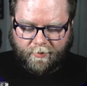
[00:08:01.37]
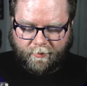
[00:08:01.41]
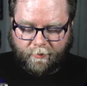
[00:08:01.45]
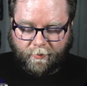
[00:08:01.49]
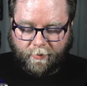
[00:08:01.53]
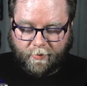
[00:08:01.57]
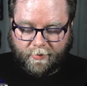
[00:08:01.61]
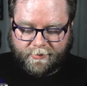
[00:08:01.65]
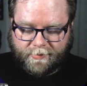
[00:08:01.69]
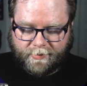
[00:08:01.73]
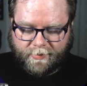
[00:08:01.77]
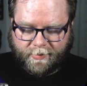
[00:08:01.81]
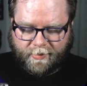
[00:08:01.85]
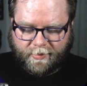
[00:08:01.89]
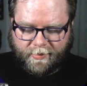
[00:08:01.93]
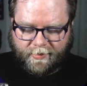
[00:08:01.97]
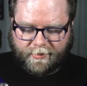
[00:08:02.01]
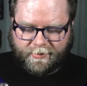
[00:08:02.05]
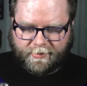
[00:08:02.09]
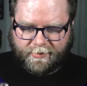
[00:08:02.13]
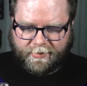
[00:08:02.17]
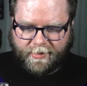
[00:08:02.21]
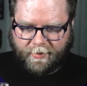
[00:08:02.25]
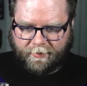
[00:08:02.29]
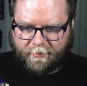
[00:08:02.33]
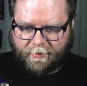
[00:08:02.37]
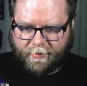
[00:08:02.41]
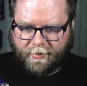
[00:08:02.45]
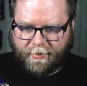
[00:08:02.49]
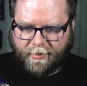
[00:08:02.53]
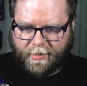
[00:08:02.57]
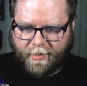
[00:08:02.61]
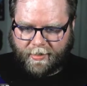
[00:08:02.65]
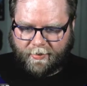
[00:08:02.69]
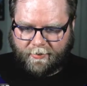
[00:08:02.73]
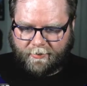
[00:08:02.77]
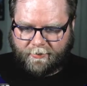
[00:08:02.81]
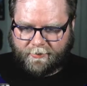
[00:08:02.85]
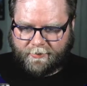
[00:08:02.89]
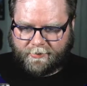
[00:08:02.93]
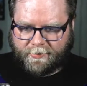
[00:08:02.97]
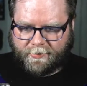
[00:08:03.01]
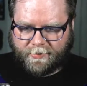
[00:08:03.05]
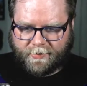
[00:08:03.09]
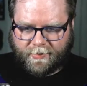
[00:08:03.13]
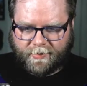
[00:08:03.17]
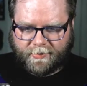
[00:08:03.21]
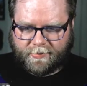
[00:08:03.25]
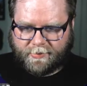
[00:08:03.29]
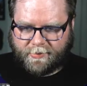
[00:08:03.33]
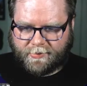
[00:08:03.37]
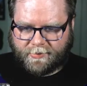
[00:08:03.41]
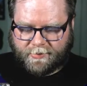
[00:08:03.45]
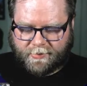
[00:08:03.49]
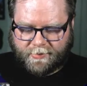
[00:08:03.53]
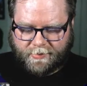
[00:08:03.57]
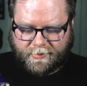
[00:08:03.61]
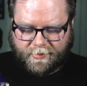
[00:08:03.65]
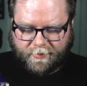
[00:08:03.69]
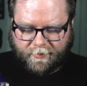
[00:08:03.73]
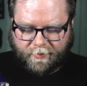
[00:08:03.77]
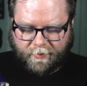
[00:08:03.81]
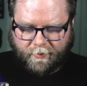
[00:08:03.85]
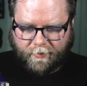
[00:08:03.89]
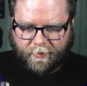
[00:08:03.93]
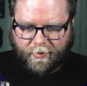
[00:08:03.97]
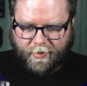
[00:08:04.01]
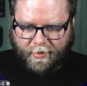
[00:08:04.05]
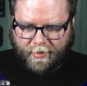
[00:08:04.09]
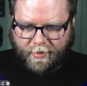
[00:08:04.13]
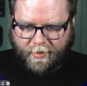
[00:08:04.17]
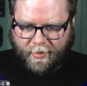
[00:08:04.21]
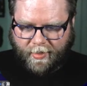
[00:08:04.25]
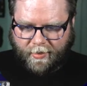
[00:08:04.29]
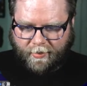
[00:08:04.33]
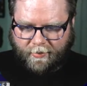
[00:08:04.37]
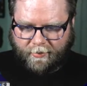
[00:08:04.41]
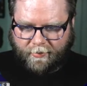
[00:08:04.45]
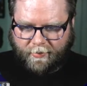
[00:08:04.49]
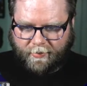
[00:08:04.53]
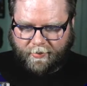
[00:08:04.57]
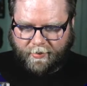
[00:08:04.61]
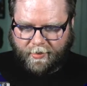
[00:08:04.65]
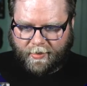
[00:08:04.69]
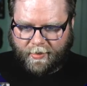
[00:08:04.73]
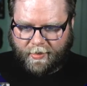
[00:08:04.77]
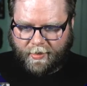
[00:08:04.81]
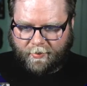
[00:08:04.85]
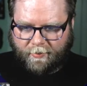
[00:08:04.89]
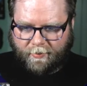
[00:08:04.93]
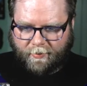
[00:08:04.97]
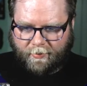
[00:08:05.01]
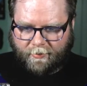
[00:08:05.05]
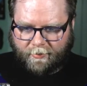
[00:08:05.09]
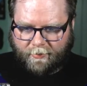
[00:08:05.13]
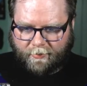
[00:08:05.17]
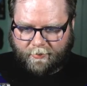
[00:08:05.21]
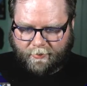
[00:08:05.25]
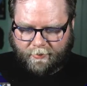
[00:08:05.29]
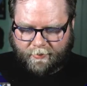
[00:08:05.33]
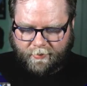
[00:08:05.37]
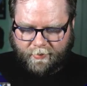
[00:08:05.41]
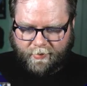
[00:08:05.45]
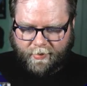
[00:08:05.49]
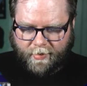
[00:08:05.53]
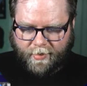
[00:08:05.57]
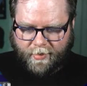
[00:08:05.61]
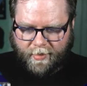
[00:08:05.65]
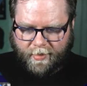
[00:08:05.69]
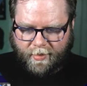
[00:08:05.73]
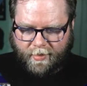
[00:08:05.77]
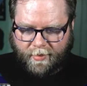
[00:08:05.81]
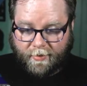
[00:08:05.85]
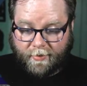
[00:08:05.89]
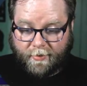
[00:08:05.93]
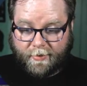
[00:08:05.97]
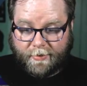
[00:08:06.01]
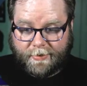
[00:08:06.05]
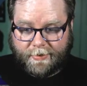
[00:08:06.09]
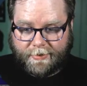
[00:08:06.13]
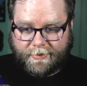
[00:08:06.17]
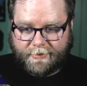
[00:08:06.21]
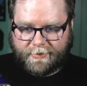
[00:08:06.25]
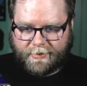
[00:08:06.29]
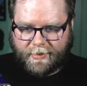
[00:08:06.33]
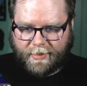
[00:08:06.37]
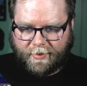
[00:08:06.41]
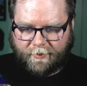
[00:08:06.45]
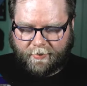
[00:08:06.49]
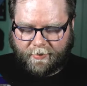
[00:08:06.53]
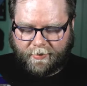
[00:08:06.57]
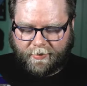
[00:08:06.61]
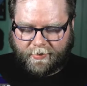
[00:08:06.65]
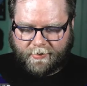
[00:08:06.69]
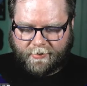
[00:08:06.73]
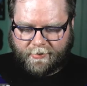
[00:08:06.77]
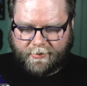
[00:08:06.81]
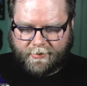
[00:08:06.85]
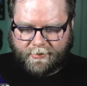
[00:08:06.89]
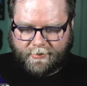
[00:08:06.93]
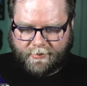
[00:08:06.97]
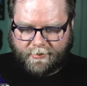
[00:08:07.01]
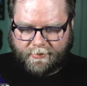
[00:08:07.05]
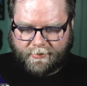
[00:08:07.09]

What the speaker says: we're also going to disable it now. So that's just a simple way how to enable and disable it.